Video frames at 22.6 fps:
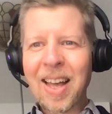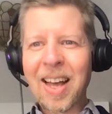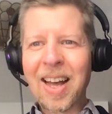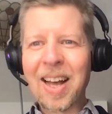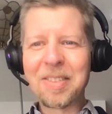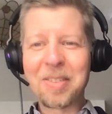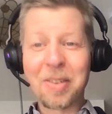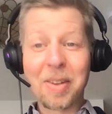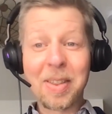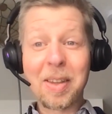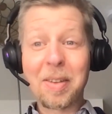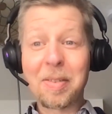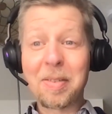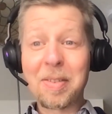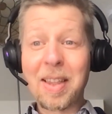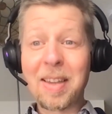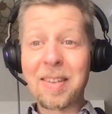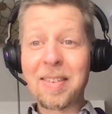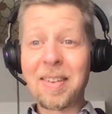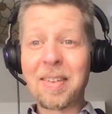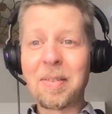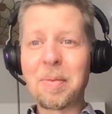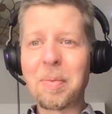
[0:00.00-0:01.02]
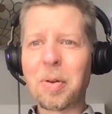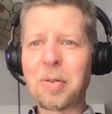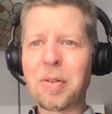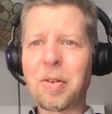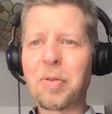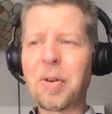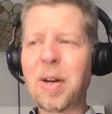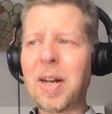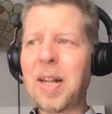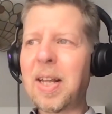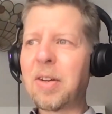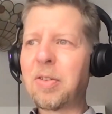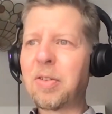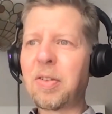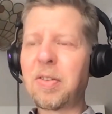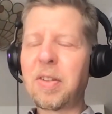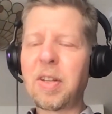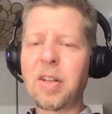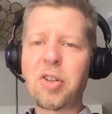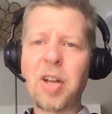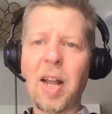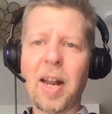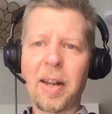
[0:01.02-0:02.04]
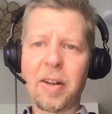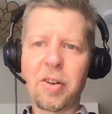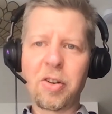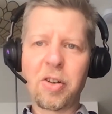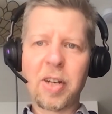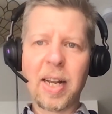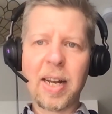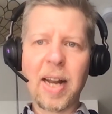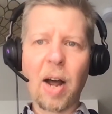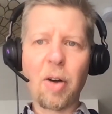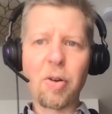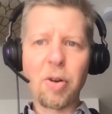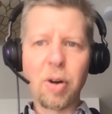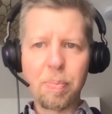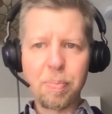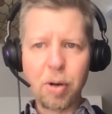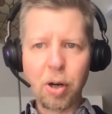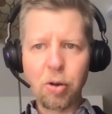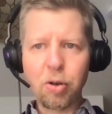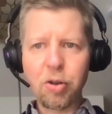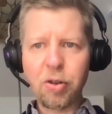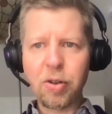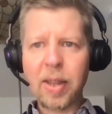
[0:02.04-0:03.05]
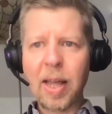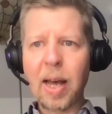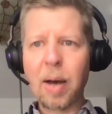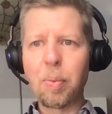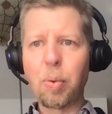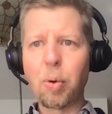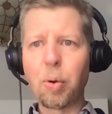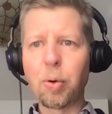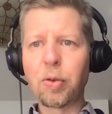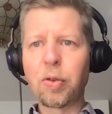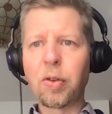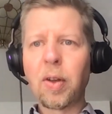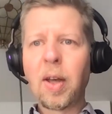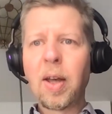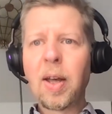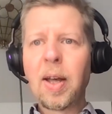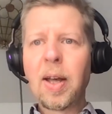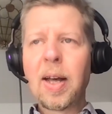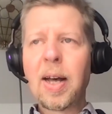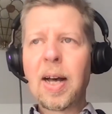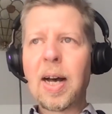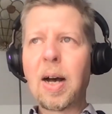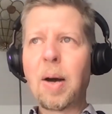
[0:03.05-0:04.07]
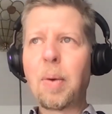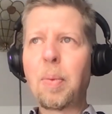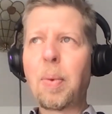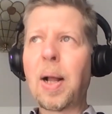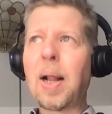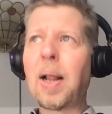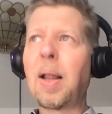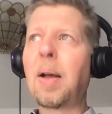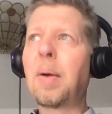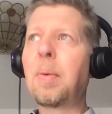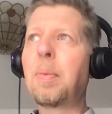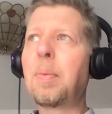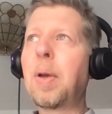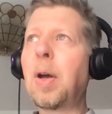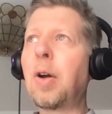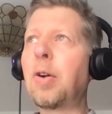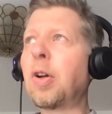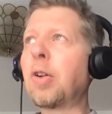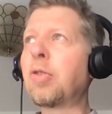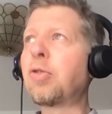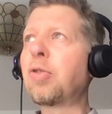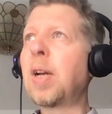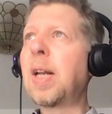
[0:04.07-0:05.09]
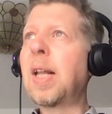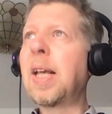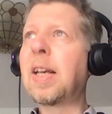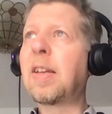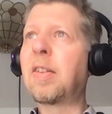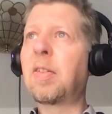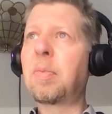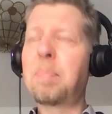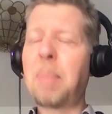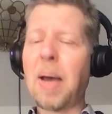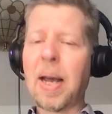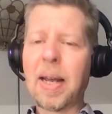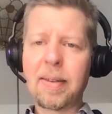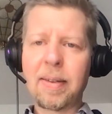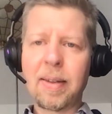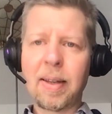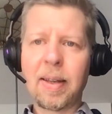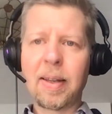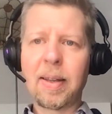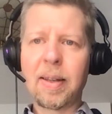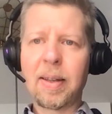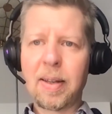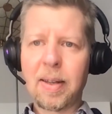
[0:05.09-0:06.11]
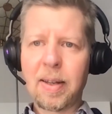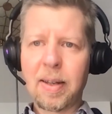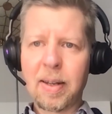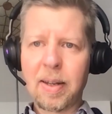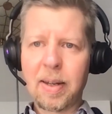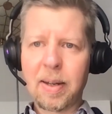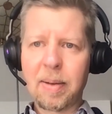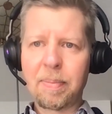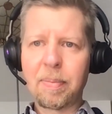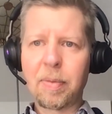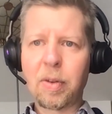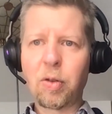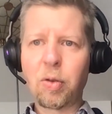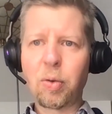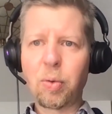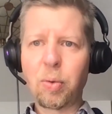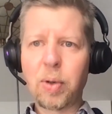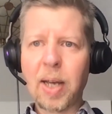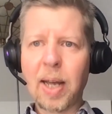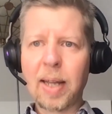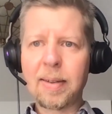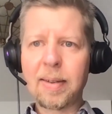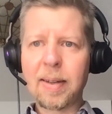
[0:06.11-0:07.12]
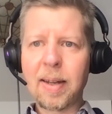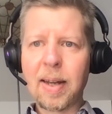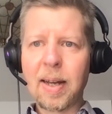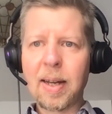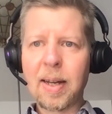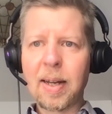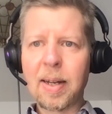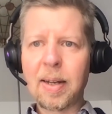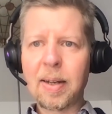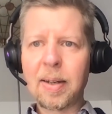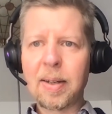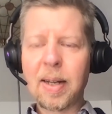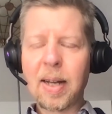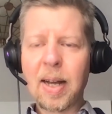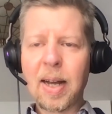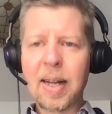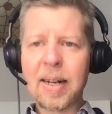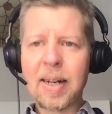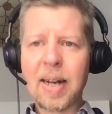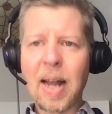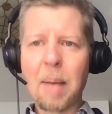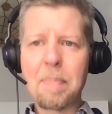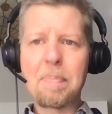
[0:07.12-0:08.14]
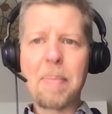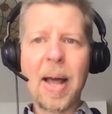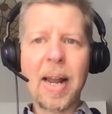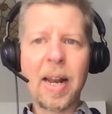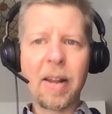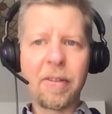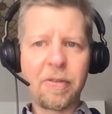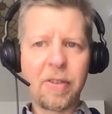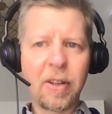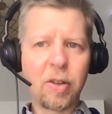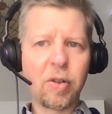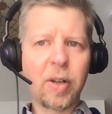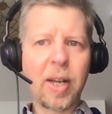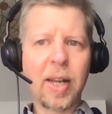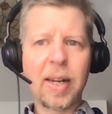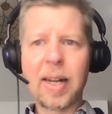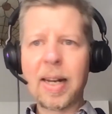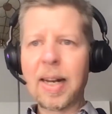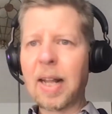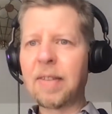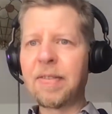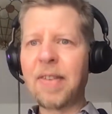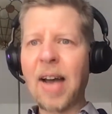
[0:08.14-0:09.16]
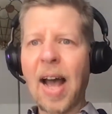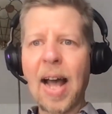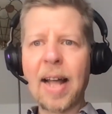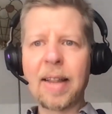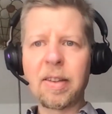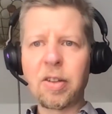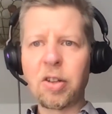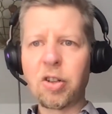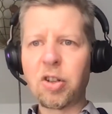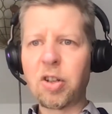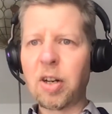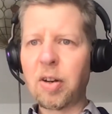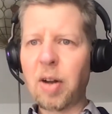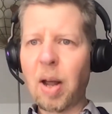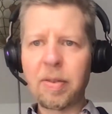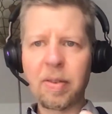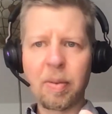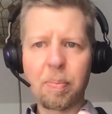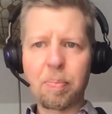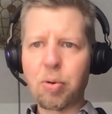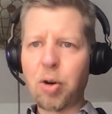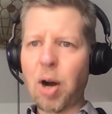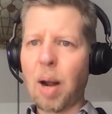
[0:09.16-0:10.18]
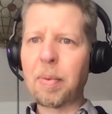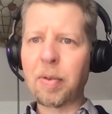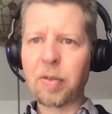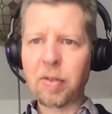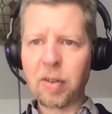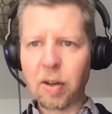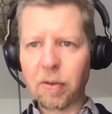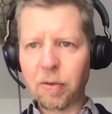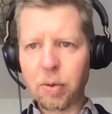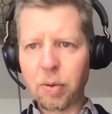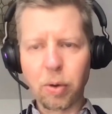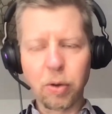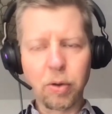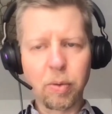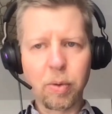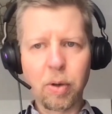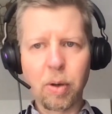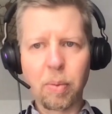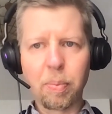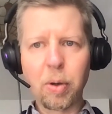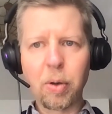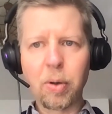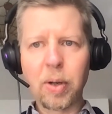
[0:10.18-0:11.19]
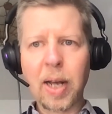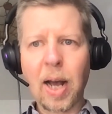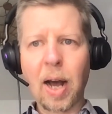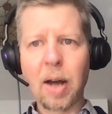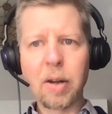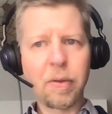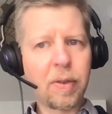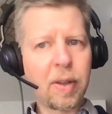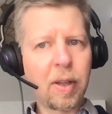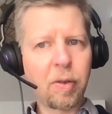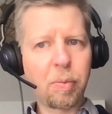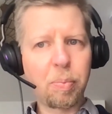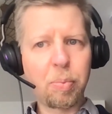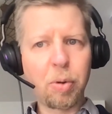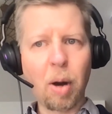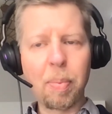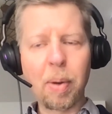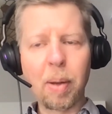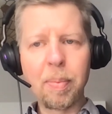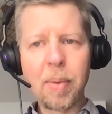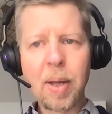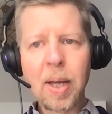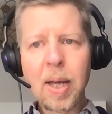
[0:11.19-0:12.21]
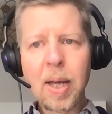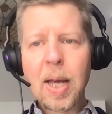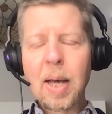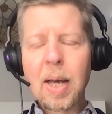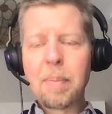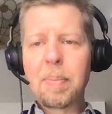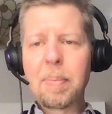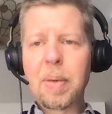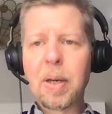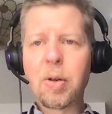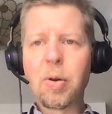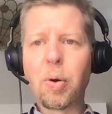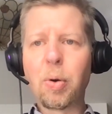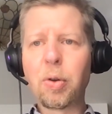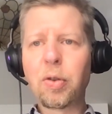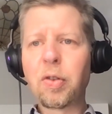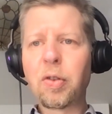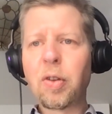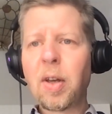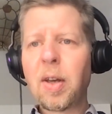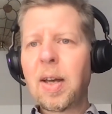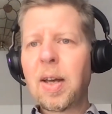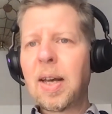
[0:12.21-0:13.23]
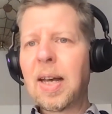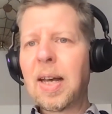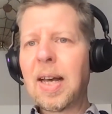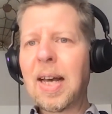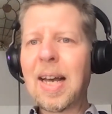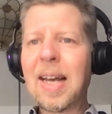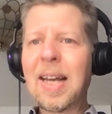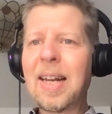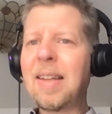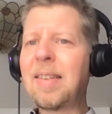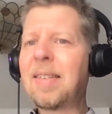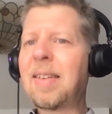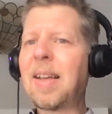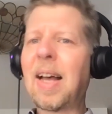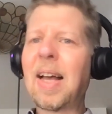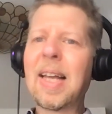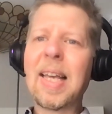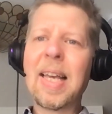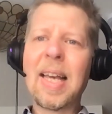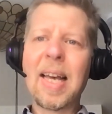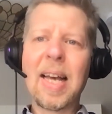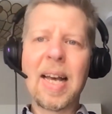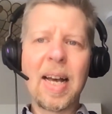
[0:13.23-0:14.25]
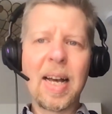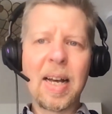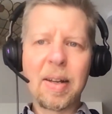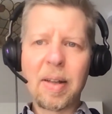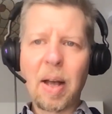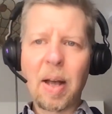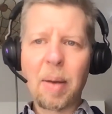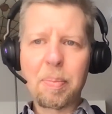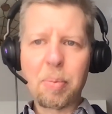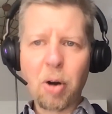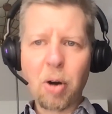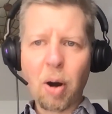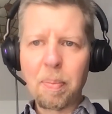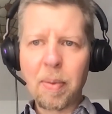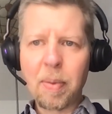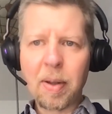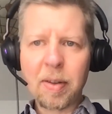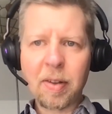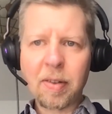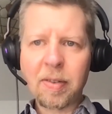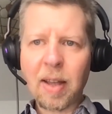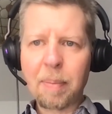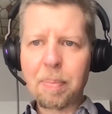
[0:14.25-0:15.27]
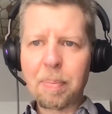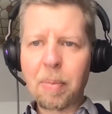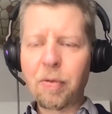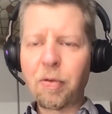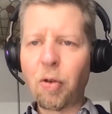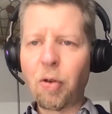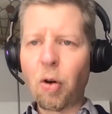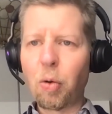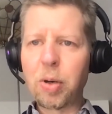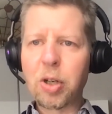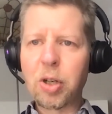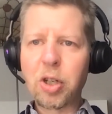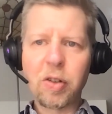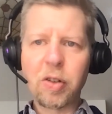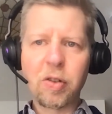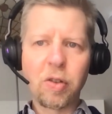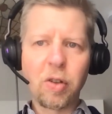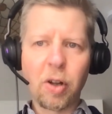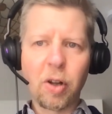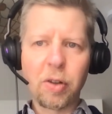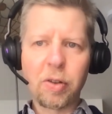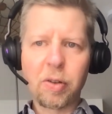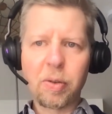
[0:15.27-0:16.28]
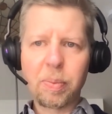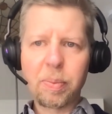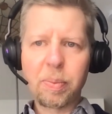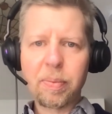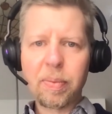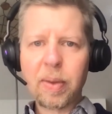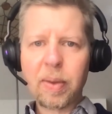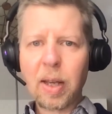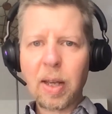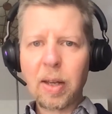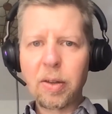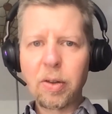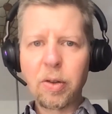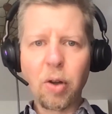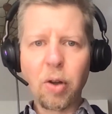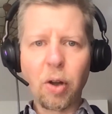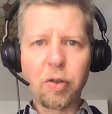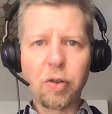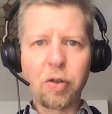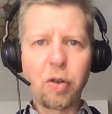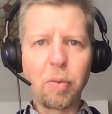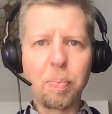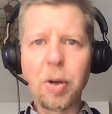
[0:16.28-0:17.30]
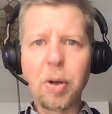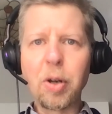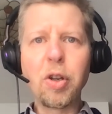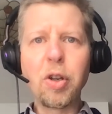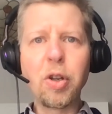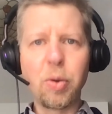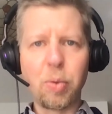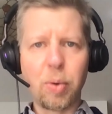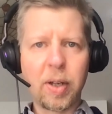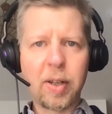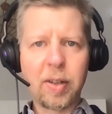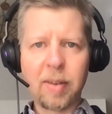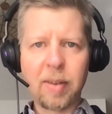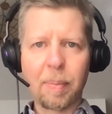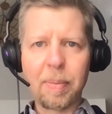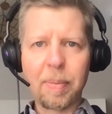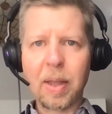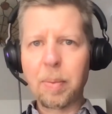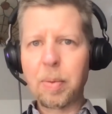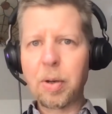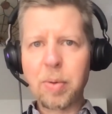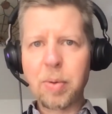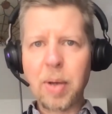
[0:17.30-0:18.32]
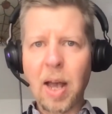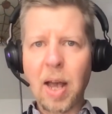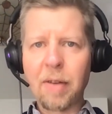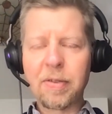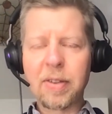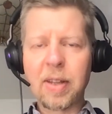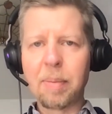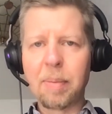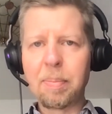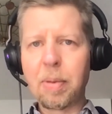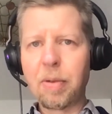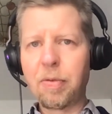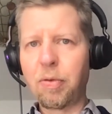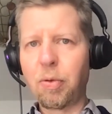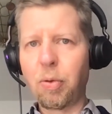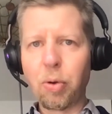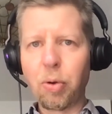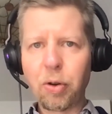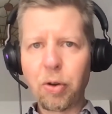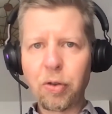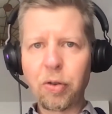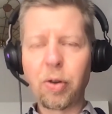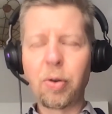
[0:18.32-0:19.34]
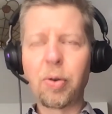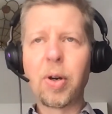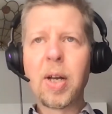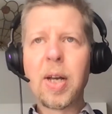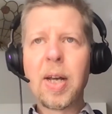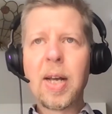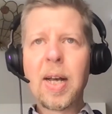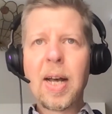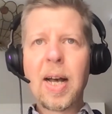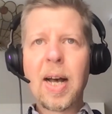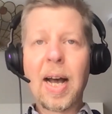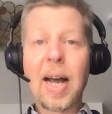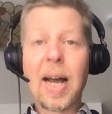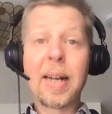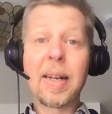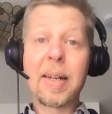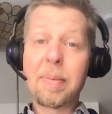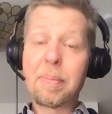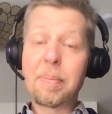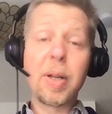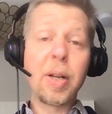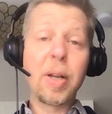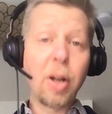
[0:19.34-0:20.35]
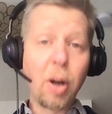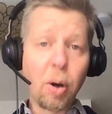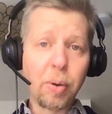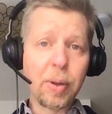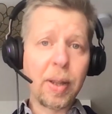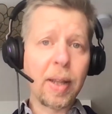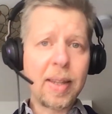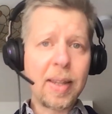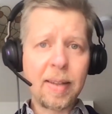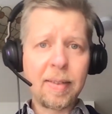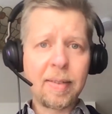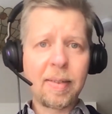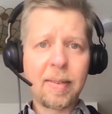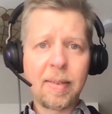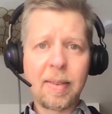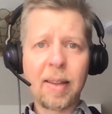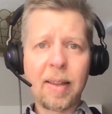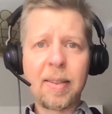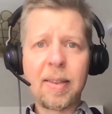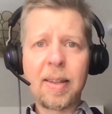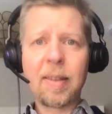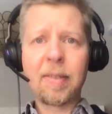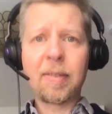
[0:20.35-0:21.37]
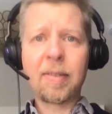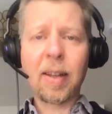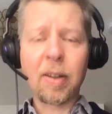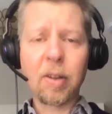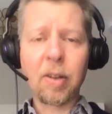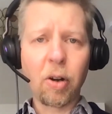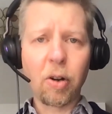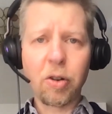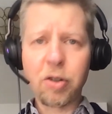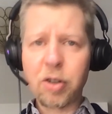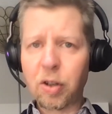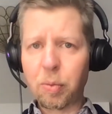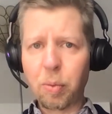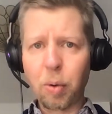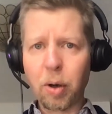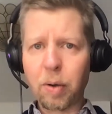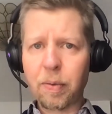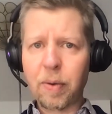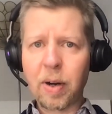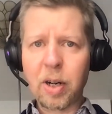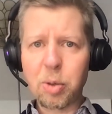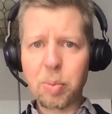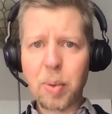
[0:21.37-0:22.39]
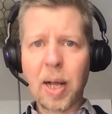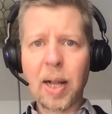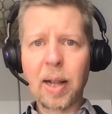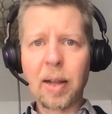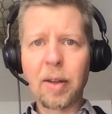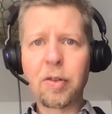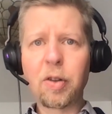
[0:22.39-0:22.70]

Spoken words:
So this was a really interesting challenge. And our approach there was, well, we are not really expecting to get a benefit, to get an advantage, a supremacy of quantum computing out of this problem, because it is a problem, as I said before, which is not super new. It's something which we have done before. So, and we know that these technologies work very well.